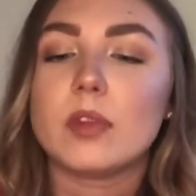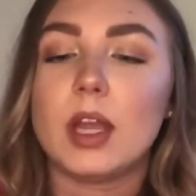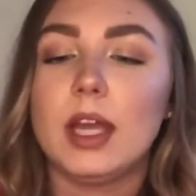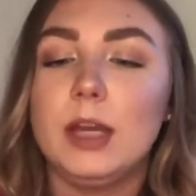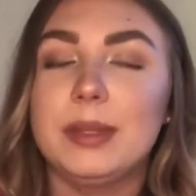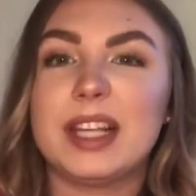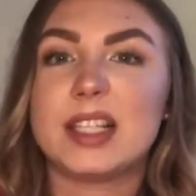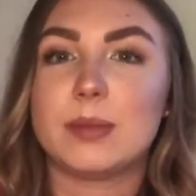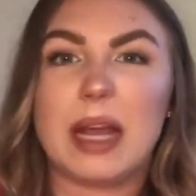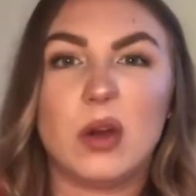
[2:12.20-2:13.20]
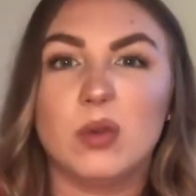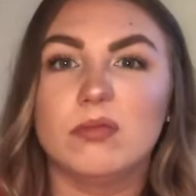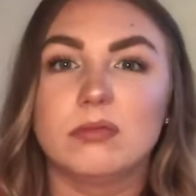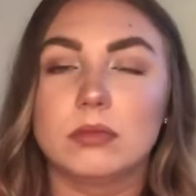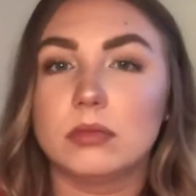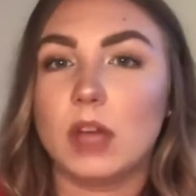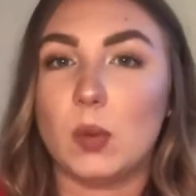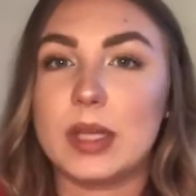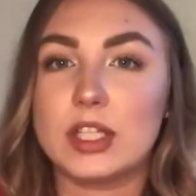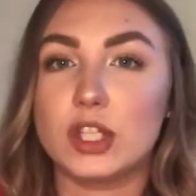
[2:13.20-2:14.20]
um, it lasts about a
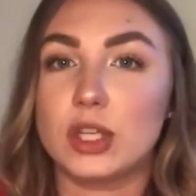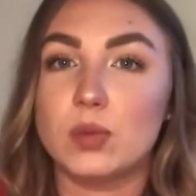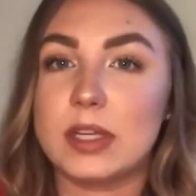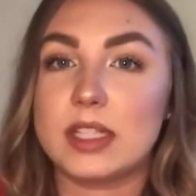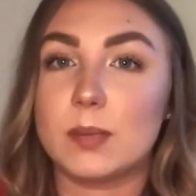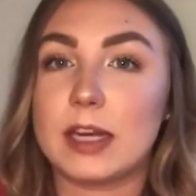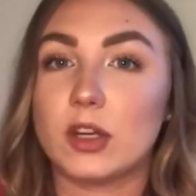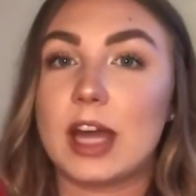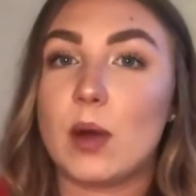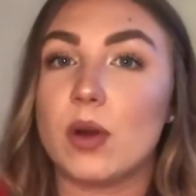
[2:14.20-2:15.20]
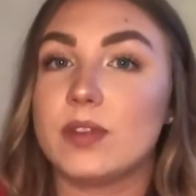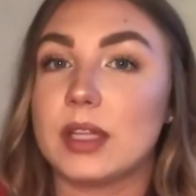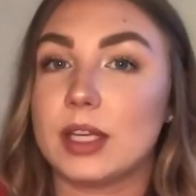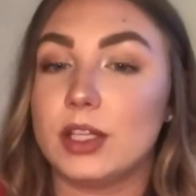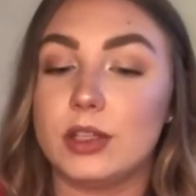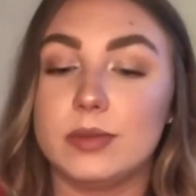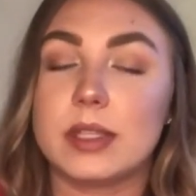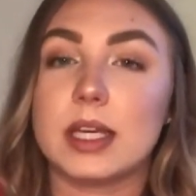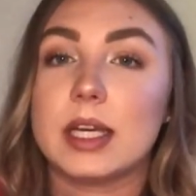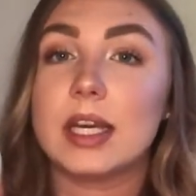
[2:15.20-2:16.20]
week to two weeks depending on how often that you use
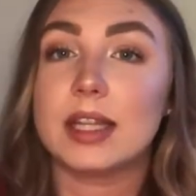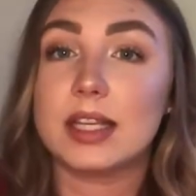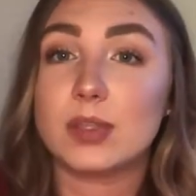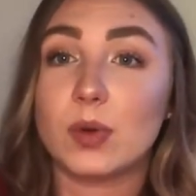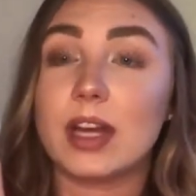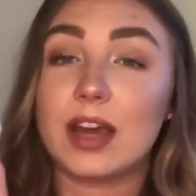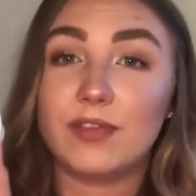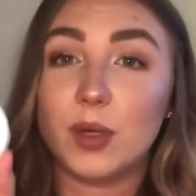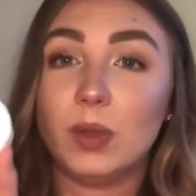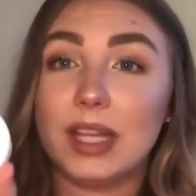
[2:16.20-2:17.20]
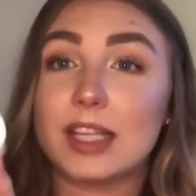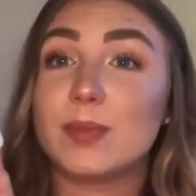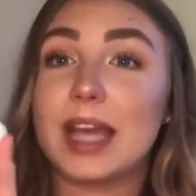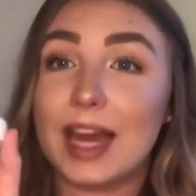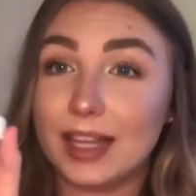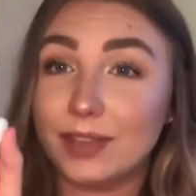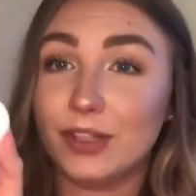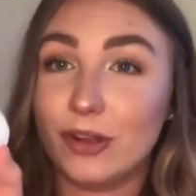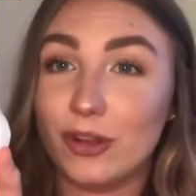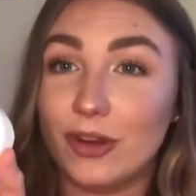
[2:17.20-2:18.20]
it. This one I feel will last me a hell of a
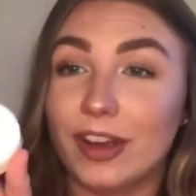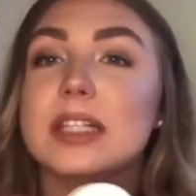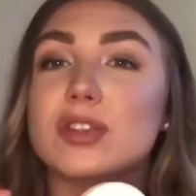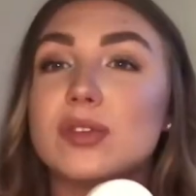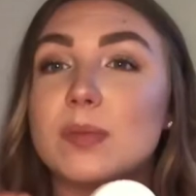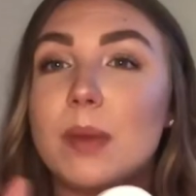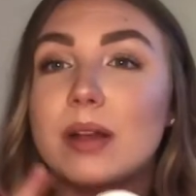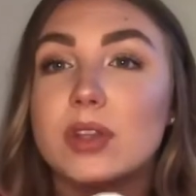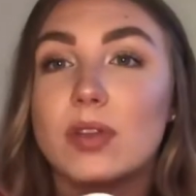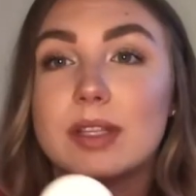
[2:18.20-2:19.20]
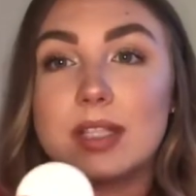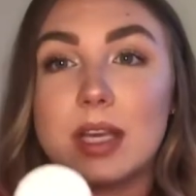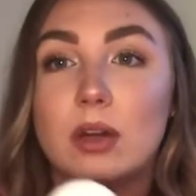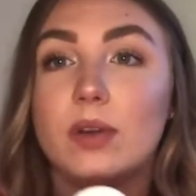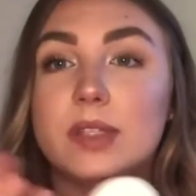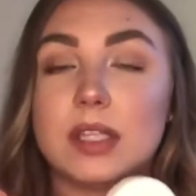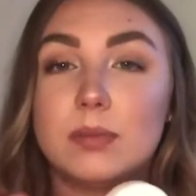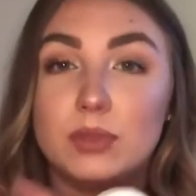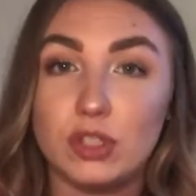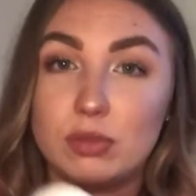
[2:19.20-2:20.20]
lot longer. It does melt on the skin obviously
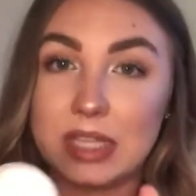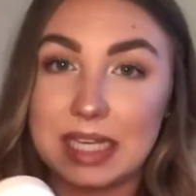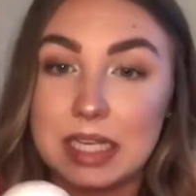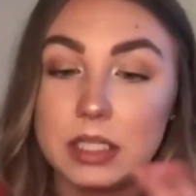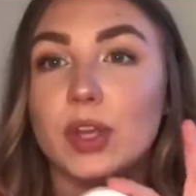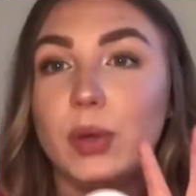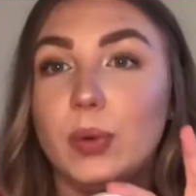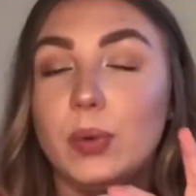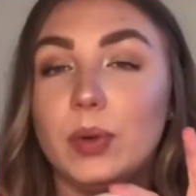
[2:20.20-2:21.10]
due to heat so